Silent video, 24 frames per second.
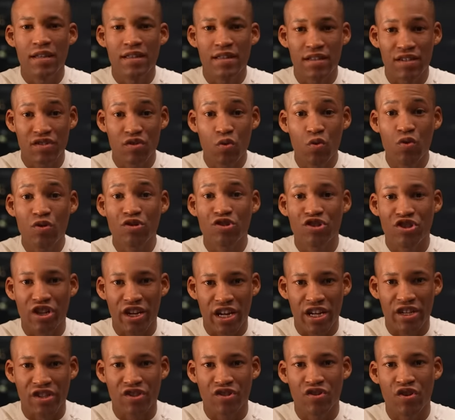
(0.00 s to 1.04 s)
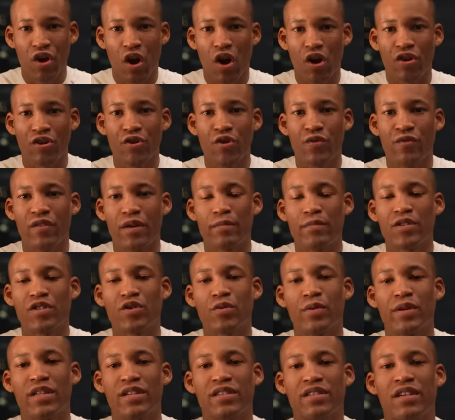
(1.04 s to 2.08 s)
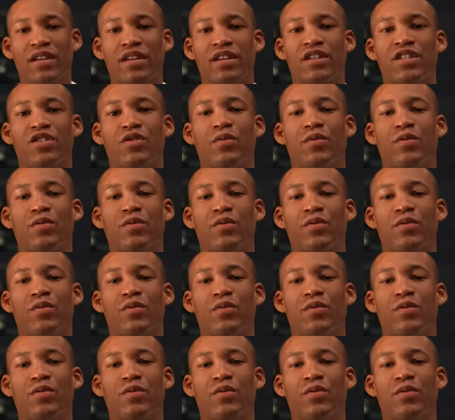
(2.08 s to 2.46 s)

This all changed on November 22nd,